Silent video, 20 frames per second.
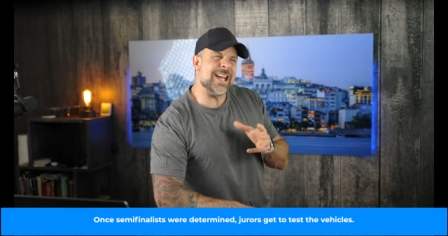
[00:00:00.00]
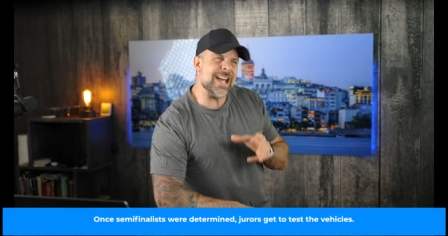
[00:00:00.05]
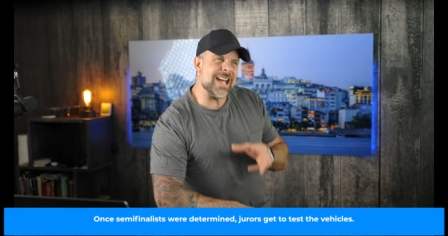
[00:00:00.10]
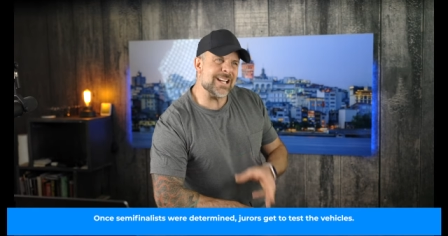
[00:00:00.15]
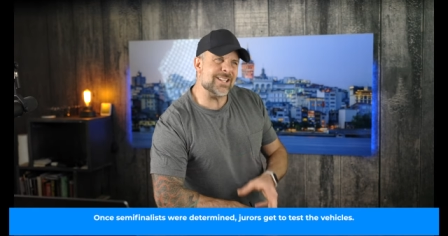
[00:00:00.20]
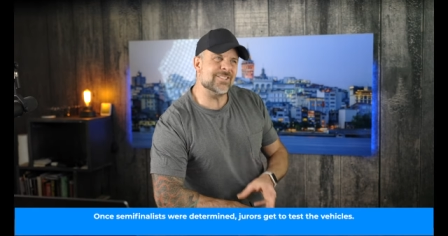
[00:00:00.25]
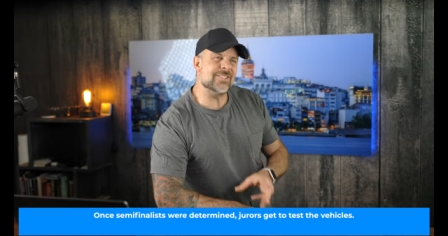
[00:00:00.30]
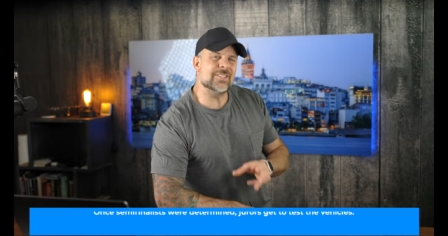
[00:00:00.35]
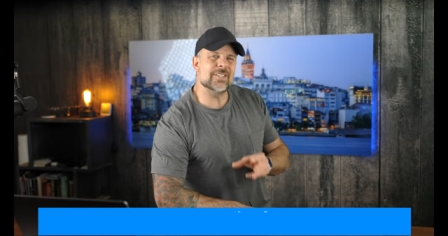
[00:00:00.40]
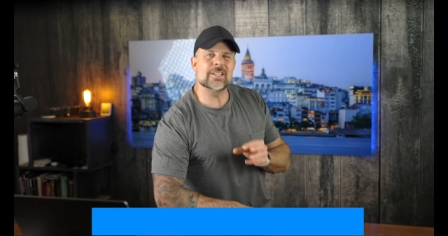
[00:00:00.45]

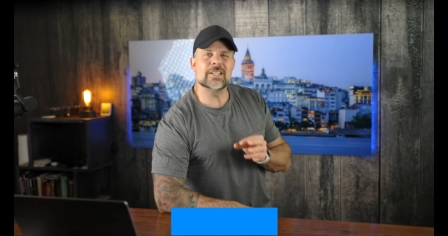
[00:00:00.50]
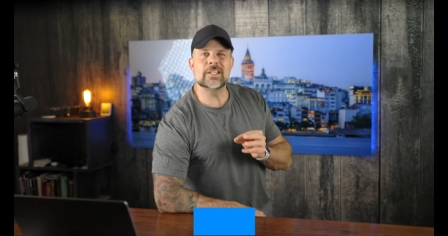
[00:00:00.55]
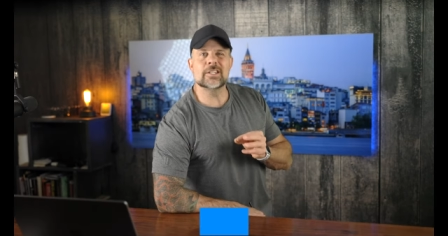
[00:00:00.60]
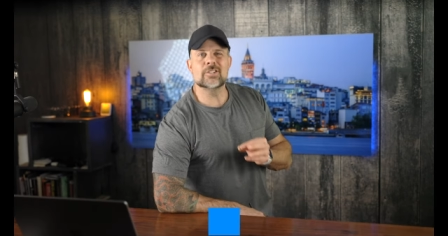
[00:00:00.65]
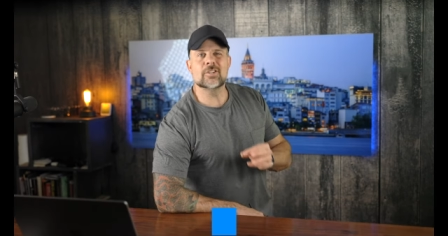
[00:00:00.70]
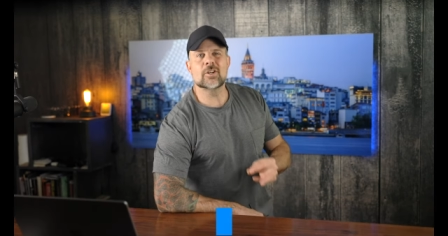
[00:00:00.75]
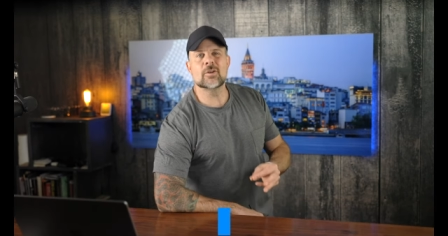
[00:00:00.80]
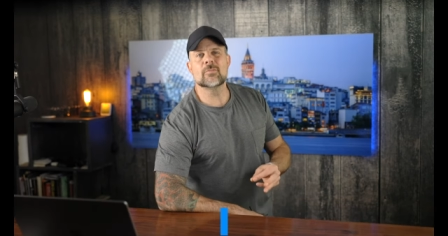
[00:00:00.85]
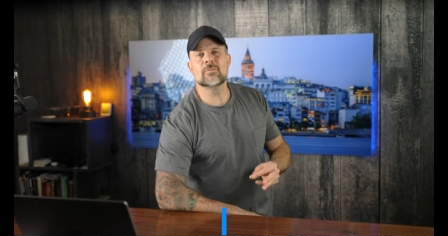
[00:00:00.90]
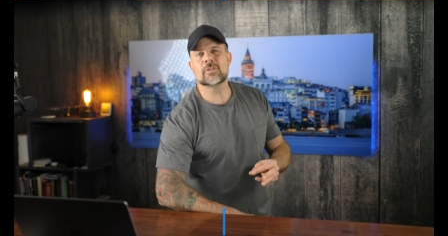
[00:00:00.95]
excellent in
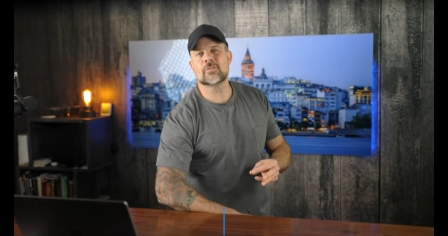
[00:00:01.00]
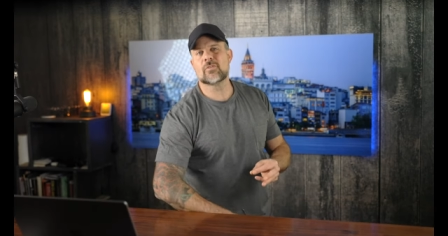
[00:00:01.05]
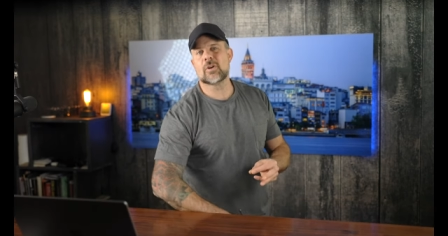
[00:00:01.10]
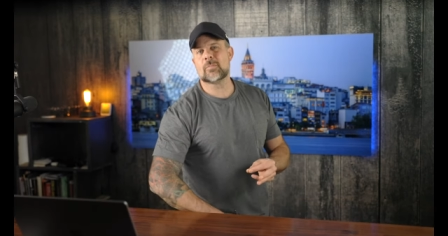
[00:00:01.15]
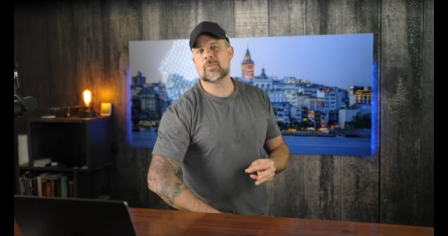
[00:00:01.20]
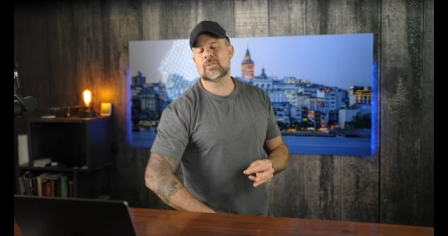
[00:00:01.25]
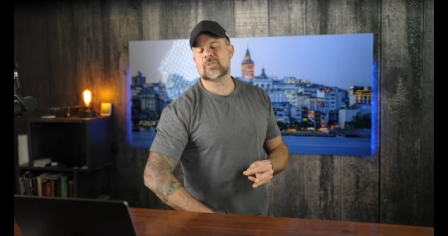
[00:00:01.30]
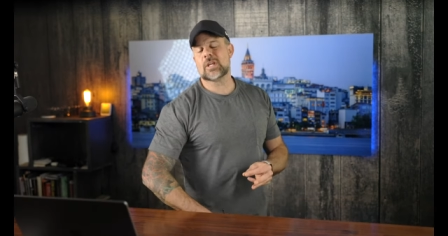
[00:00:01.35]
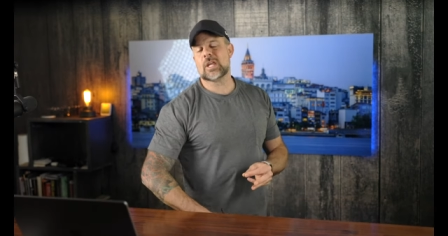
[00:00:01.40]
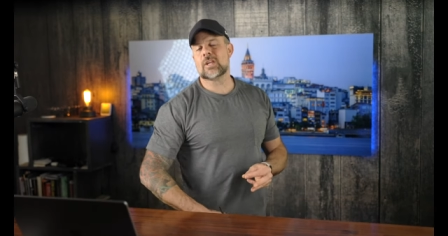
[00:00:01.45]
terms of
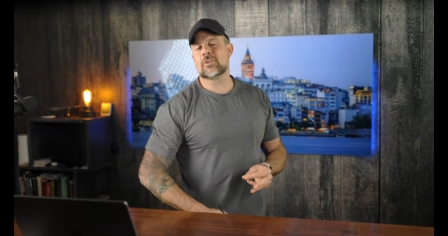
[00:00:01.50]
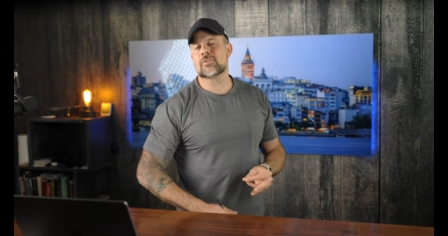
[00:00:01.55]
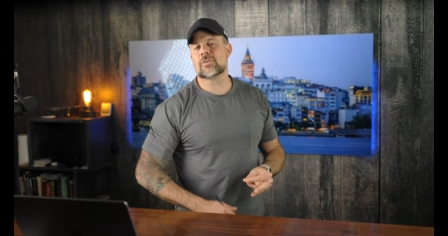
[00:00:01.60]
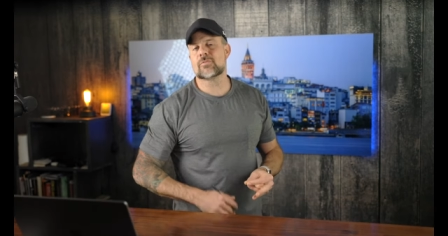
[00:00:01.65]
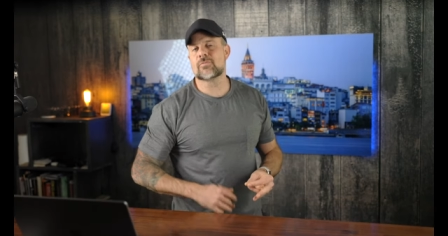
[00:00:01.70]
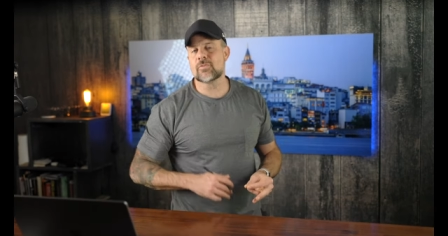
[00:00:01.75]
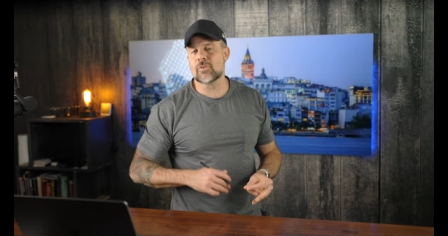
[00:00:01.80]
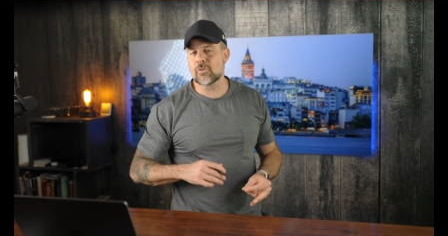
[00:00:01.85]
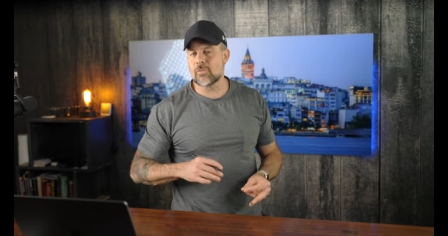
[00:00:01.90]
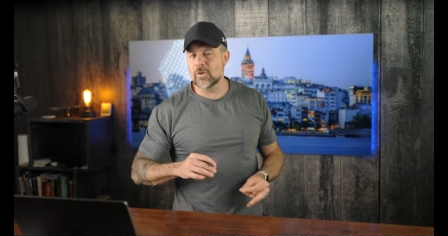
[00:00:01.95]

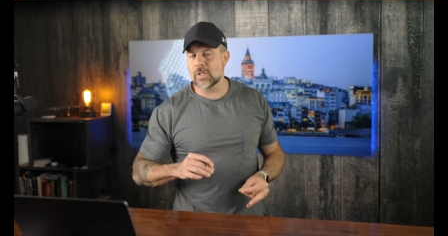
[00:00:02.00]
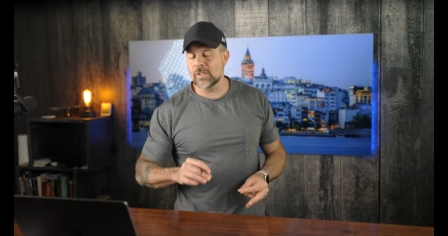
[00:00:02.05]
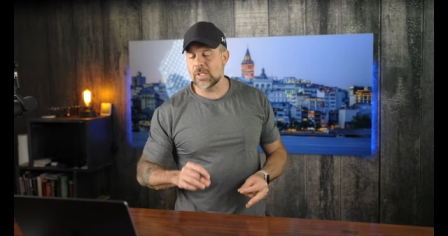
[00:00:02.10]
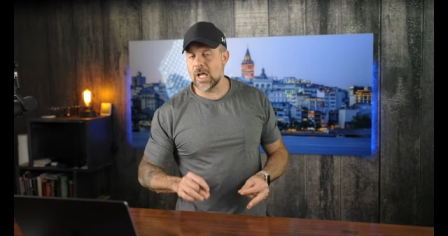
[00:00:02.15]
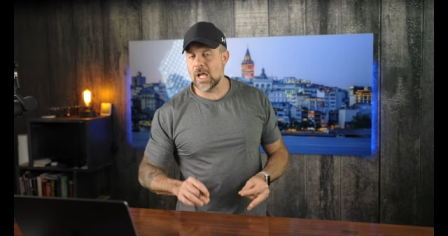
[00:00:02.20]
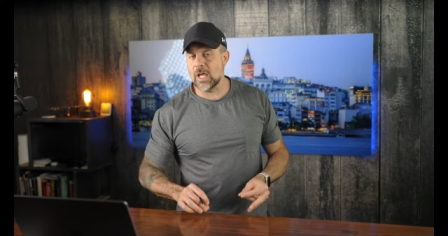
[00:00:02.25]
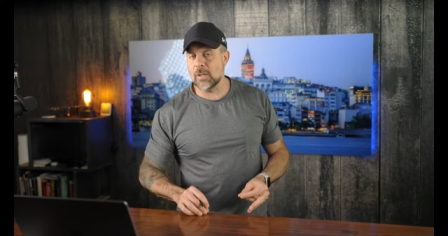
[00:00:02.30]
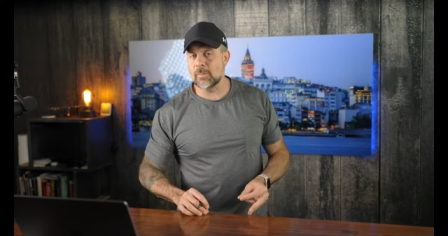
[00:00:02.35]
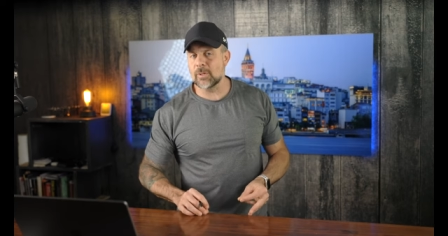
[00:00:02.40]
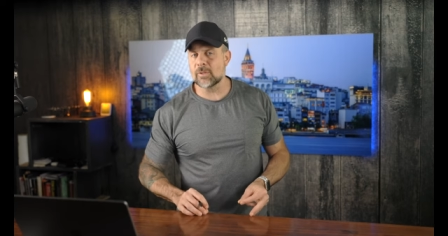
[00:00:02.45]
reputation for
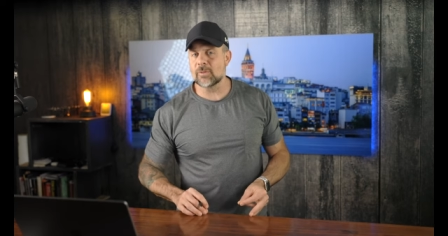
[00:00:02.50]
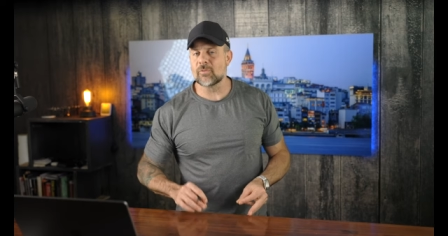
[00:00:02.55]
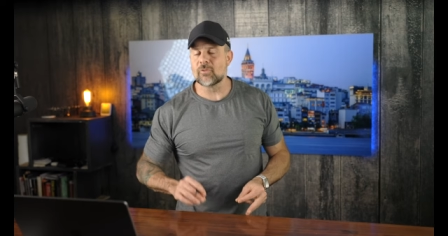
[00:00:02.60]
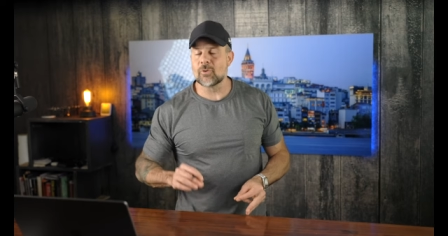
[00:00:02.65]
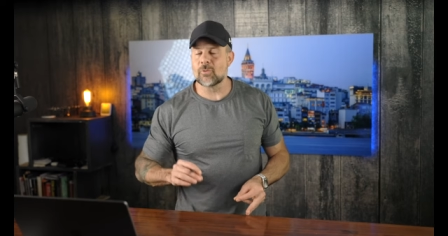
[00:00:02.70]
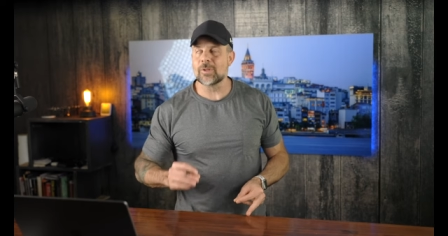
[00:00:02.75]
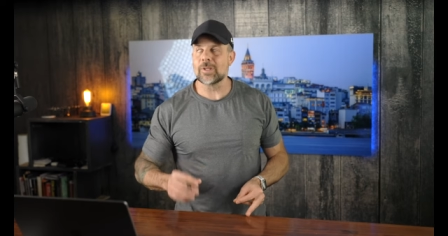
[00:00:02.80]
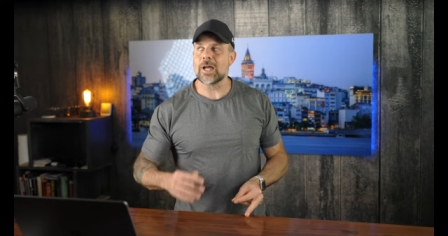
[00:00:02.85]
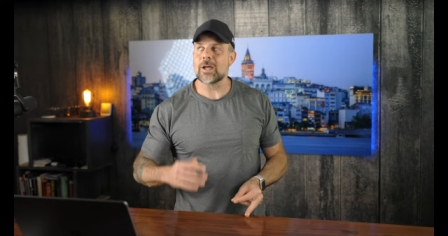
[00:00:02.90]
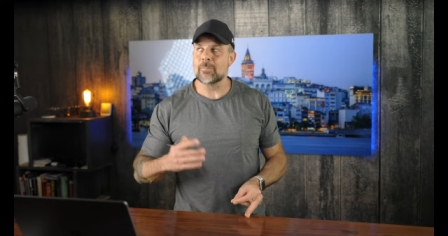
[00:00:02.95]
reliability,
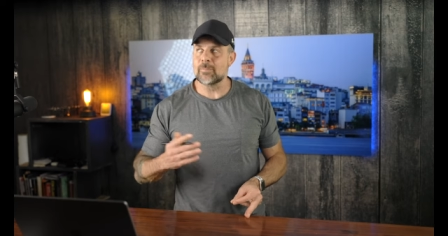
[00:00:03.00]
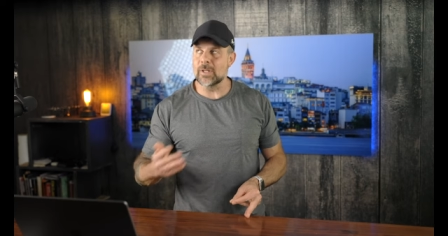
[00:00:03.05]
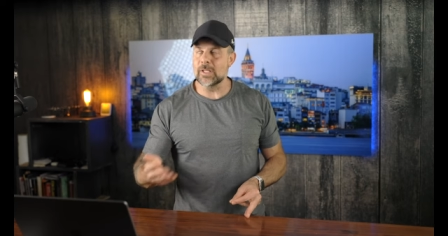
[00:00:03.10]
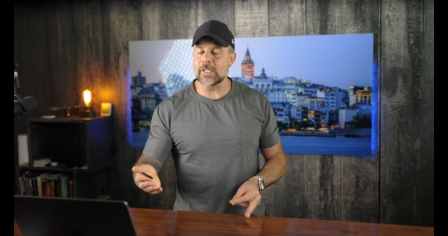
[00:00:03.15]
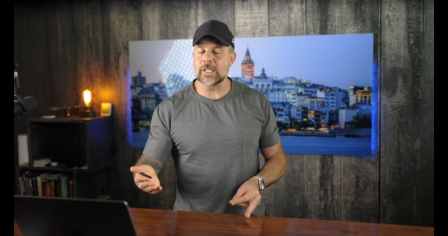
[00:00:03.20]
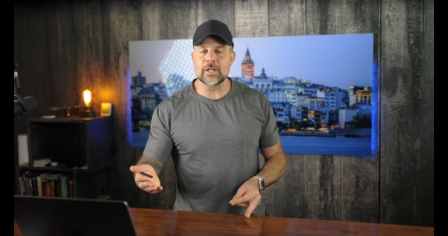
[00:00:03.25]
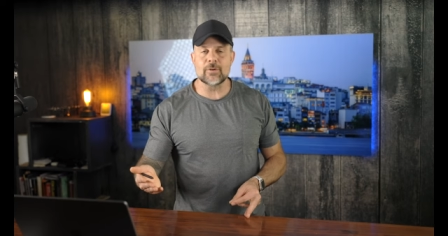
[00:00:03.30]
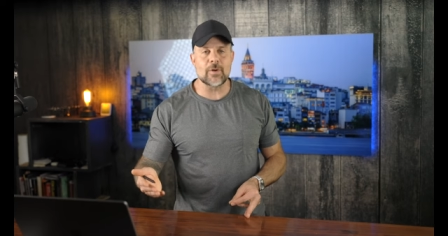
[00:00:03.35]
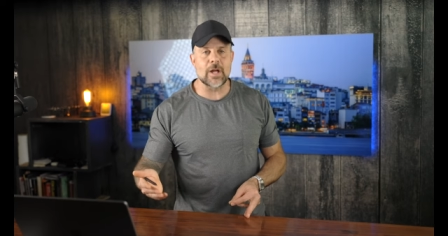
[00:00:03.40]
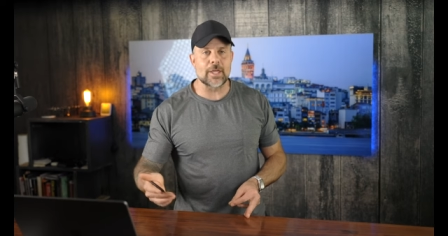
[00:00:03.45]

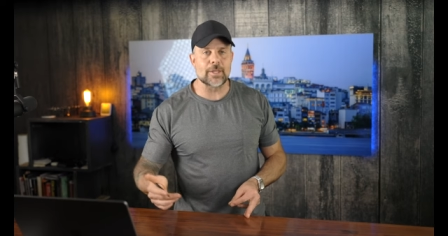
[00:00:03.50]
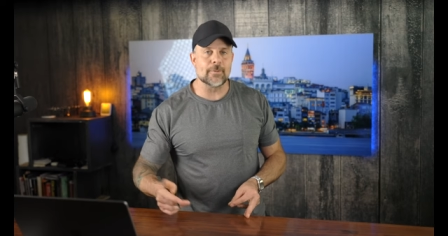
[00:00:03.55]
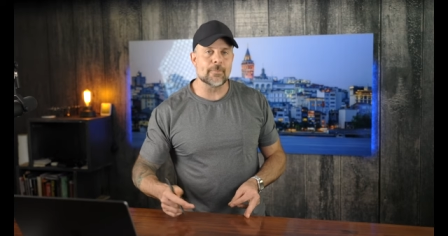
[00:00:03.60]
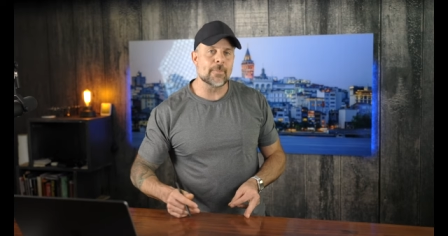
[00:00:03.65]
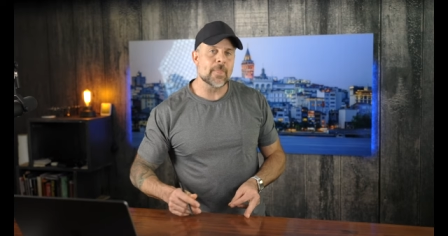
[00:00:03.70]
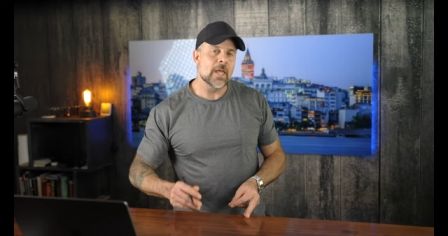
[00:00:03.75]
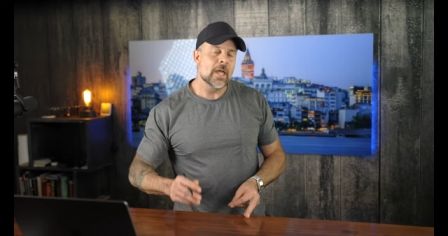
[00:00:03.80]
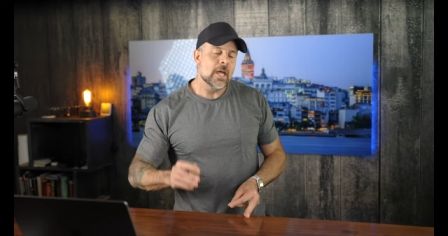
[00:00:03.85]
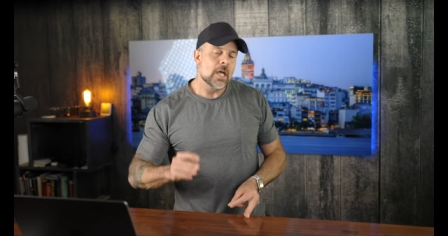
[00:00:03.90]
reliability rather.